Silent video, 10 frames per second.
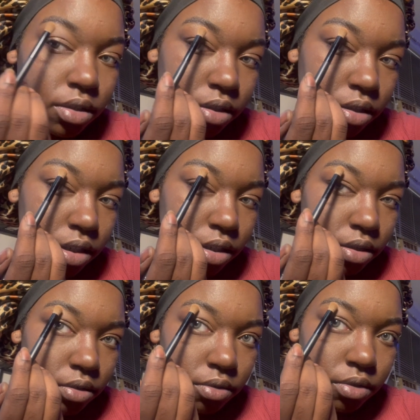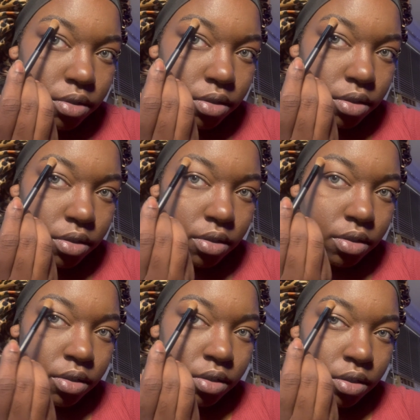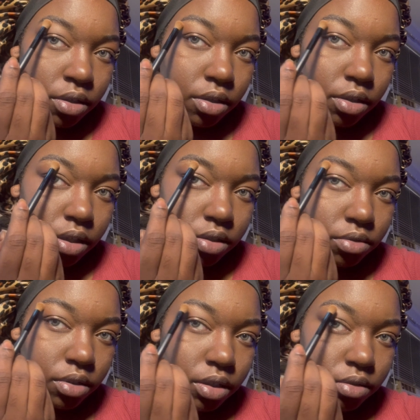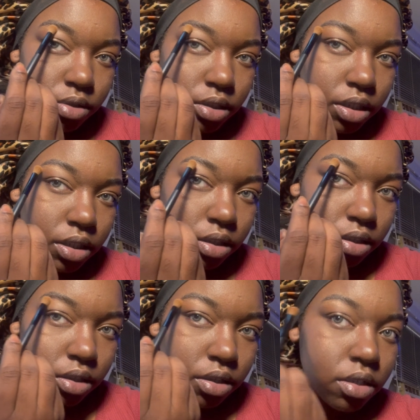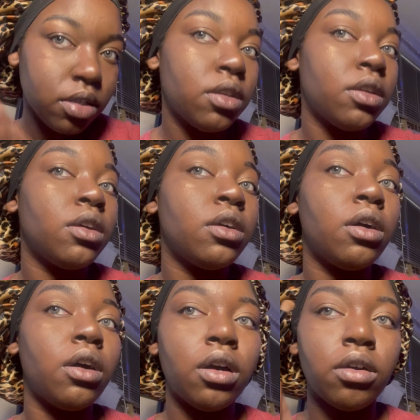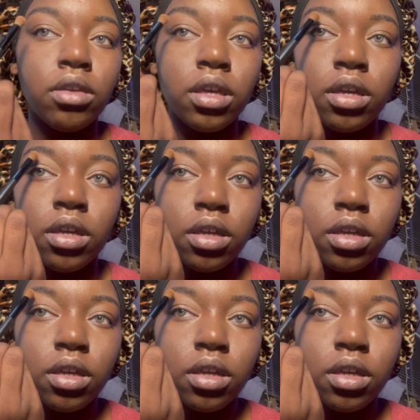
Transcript: You know? and that's really gonna test. Oh yeah.